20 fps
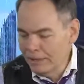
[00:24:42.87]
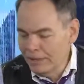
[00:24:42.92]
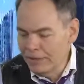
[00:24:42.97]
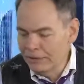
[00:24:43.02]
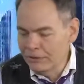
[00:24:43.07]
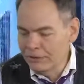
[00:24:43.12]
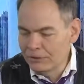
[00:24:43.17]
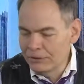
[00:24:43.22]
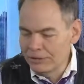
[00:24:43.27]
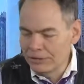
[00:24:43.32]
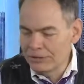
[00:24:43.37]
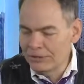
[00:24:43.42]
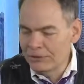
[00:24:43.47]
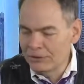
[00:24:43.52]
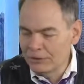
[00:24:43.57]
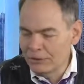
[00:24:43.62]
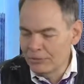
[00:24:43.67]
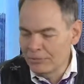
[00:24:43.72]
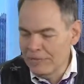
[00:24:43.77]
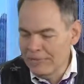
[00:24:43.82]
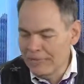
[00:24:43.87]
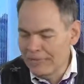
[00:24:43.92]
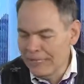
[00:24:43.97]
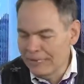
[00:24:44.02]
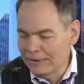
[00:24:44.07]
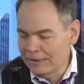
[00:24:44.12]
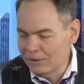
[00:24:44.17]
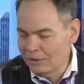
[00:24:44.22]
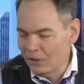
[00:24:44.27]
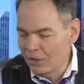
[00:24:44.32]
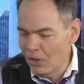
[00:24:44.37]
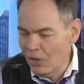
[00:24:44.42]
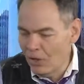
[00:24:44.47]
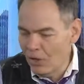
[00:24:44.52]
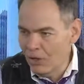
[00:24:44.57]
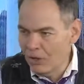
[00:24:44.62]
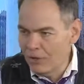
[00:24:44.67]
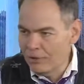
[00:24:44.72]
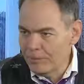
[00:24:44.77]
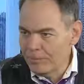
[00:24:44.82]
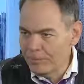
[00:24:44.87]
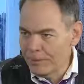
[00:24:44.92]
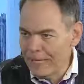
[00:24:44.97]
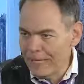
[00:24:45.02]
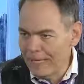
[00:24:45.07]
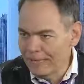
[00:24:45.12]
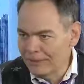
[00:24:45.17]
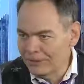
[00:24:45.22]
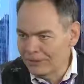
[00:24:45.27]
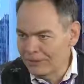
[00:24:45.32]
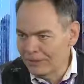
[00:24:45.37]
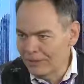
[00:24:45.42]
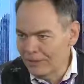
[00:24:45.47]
disintermediates all the banks